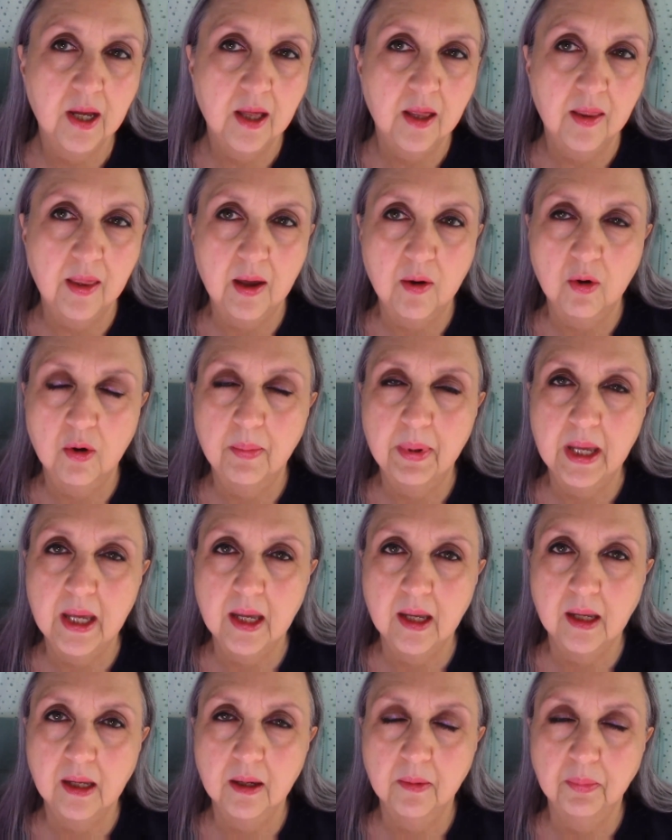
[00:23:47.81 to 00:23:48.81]
they will
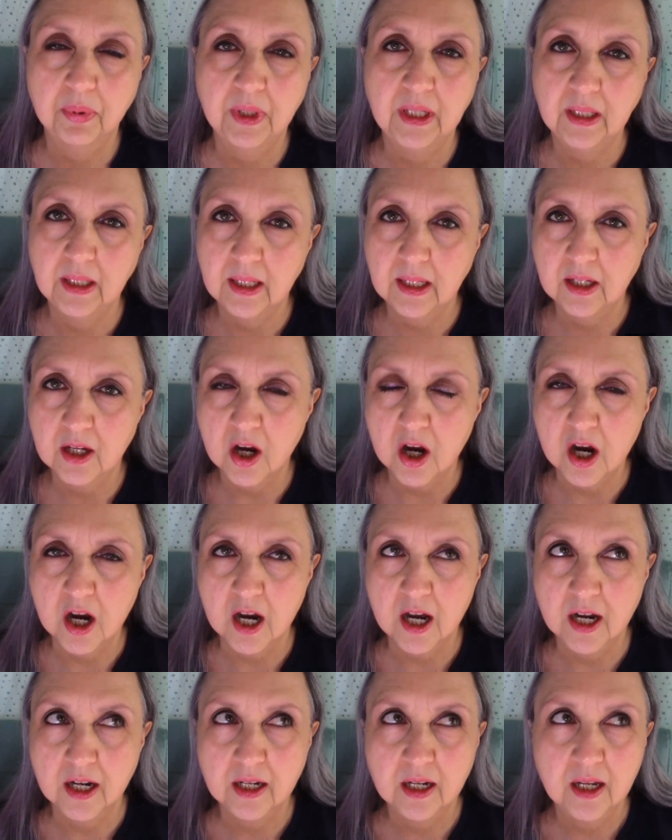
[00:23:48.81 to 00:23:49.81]
be completely
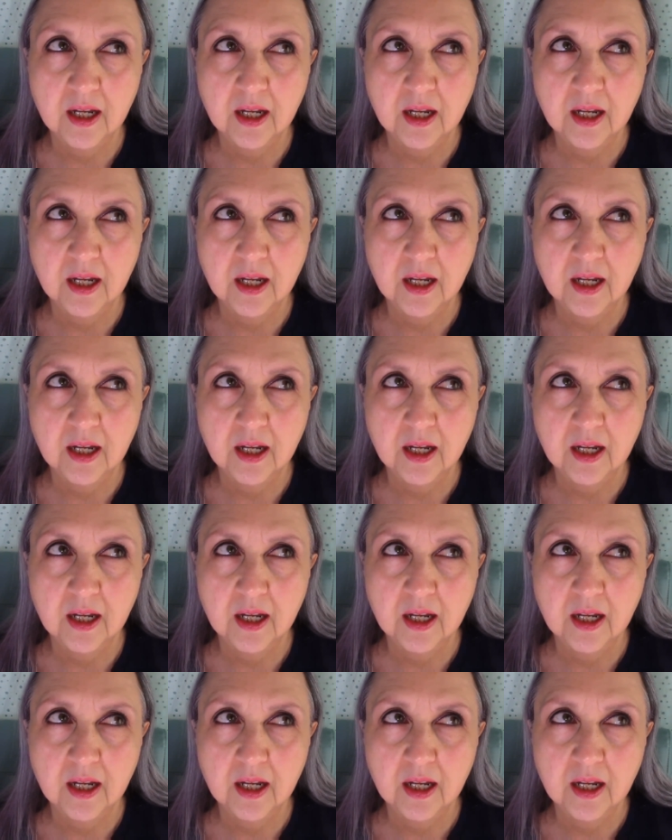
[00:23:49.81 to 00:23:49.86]
gone.